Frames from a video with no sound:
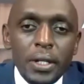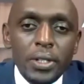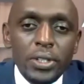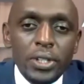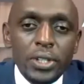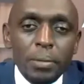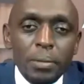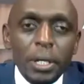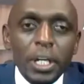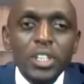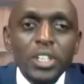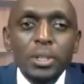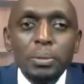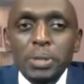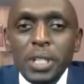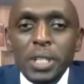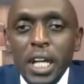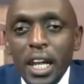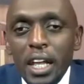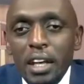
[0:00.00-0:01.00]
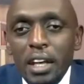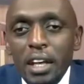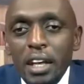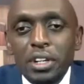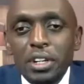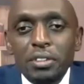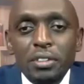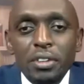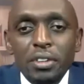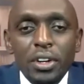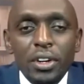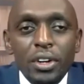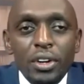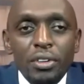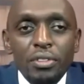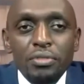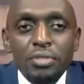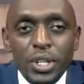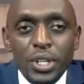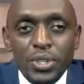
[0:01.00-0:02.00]
Jeremiah chapter eleven,
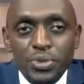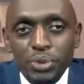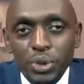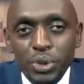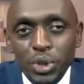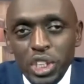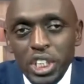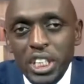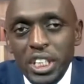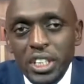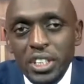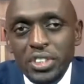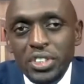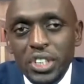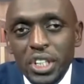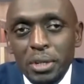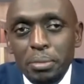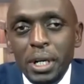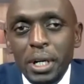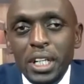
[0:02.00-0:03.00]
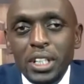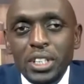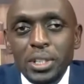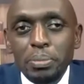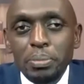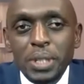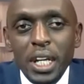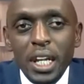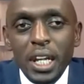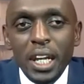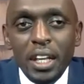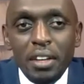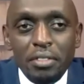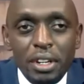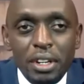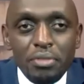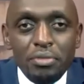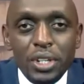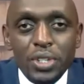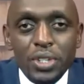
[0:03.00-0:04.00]
verse fourteen. Jeremiah chapter
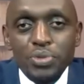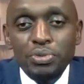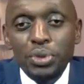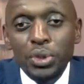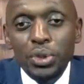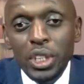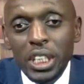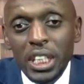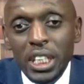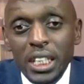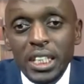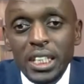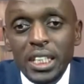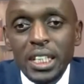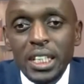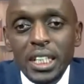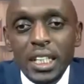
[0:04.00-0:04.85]
eleven, verse fourteen.